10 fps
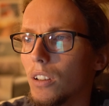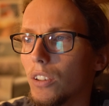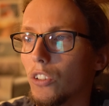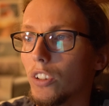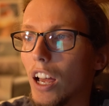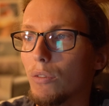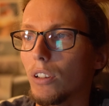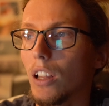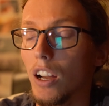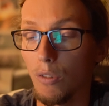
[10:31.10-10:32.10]
Does it have a
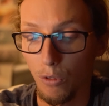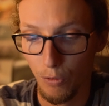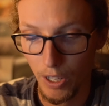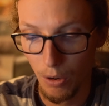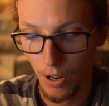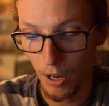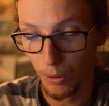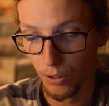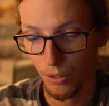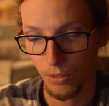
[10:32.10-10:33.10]
live video
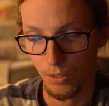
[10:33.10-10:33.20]
out?